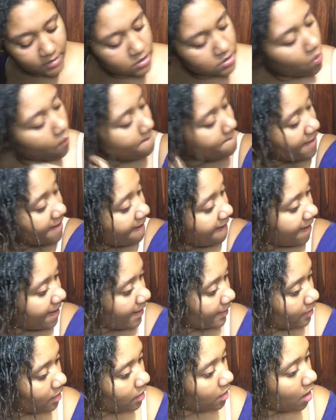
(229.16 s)
me so
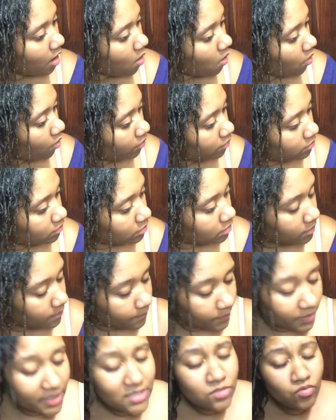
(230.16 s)
mad, lord.
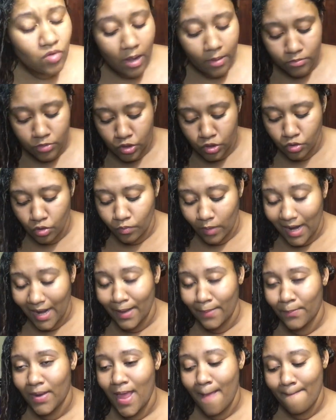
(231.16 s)
But his mom dope. I
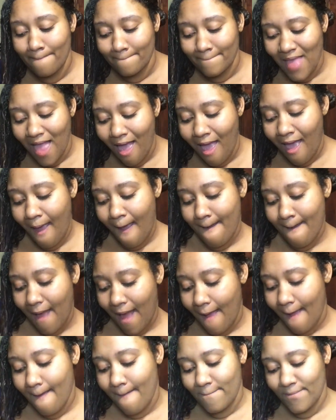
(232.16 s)
like Glenn.
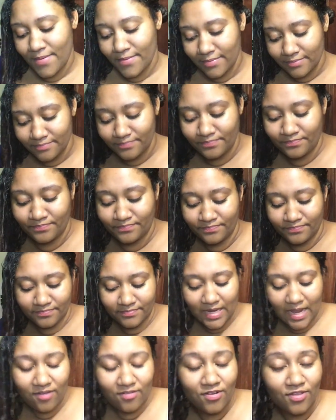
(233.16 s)
I don't know,
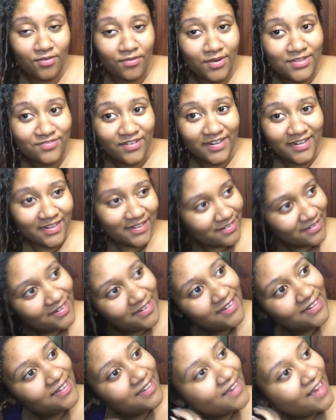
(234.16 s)
I the word right now.
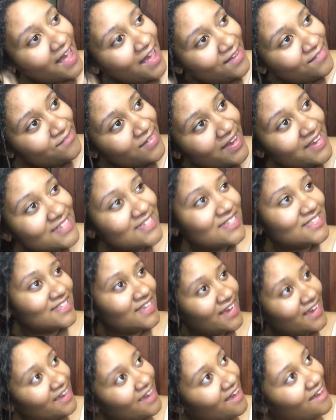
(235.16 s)
I like the
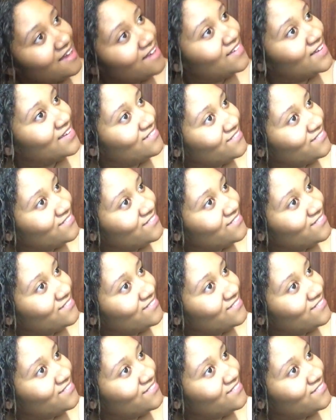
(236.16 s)
same.